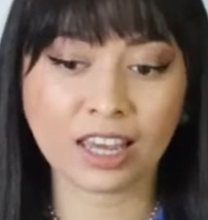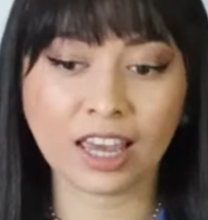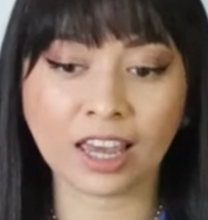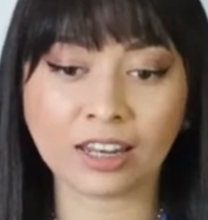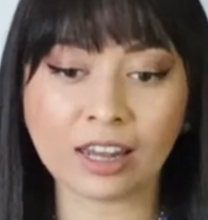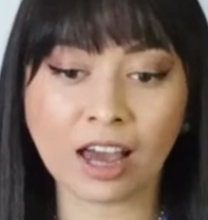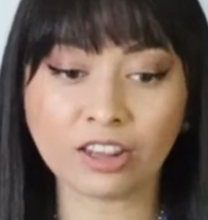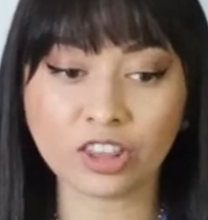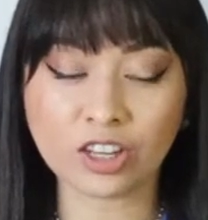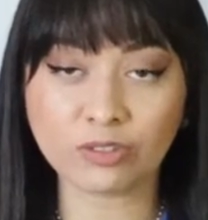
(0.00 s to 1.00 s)

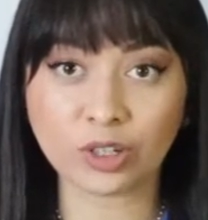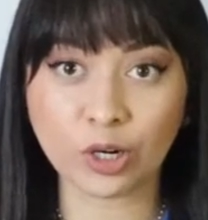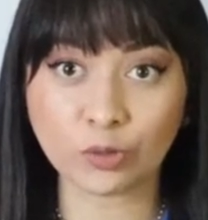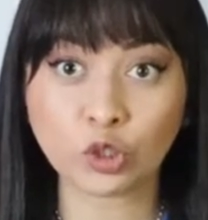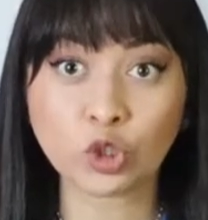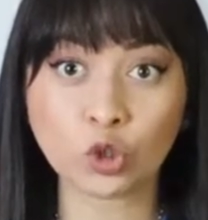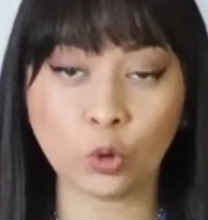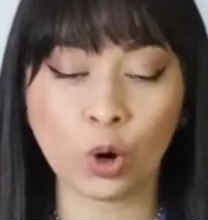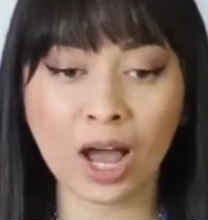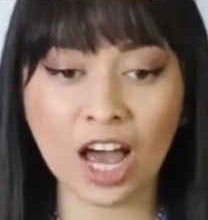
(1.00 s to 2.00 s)
In the verb
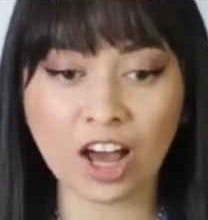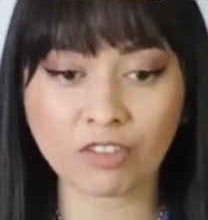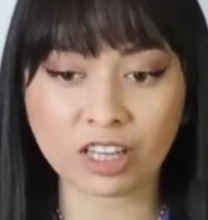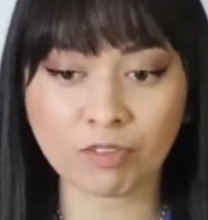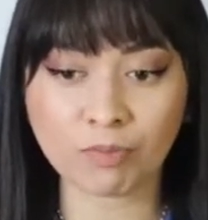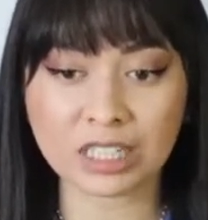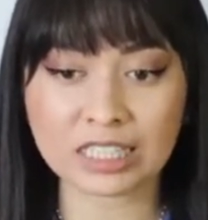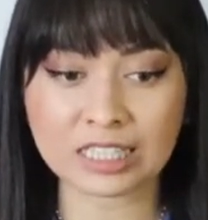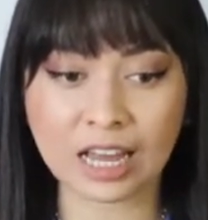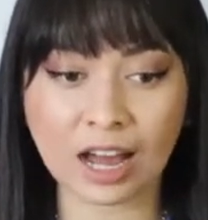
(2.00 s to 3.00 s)
to have, it
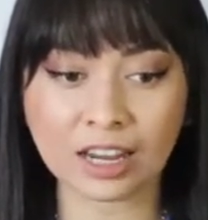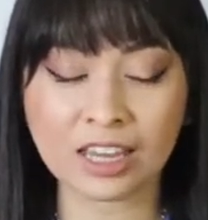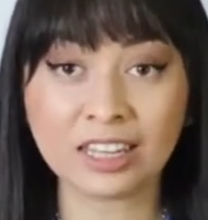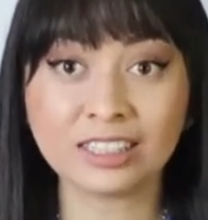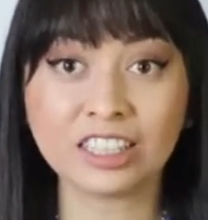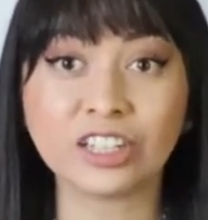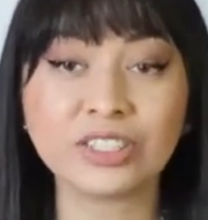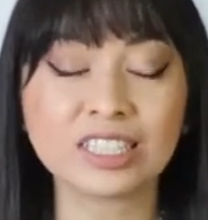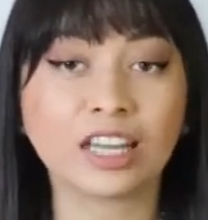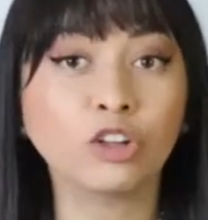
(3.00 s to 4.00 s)
means that there
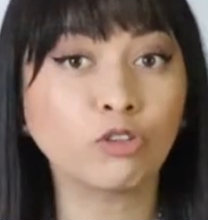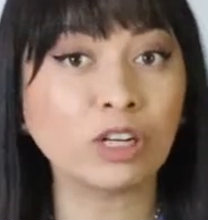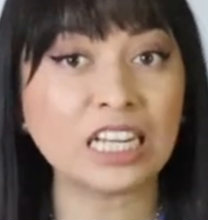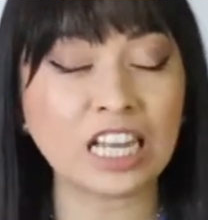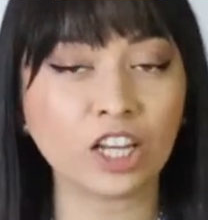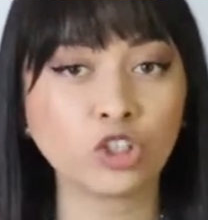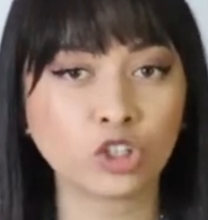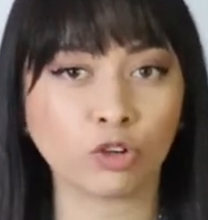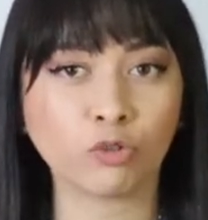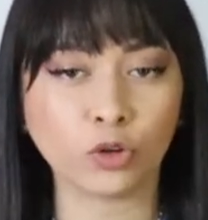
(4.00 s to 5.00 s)
is an
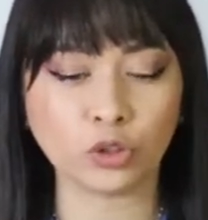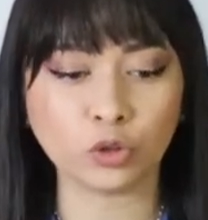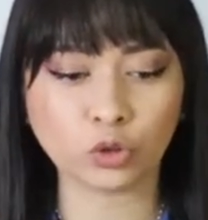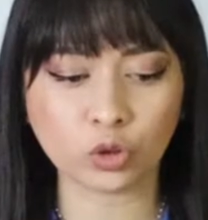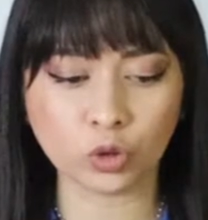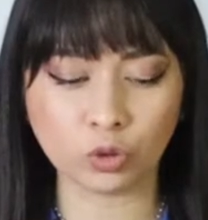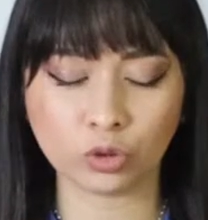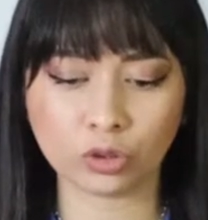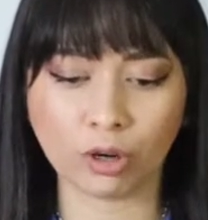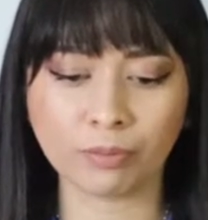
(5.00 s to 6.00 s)
obligation for you to do
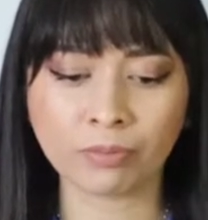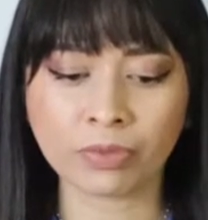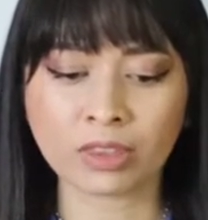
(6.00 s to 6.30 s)
so.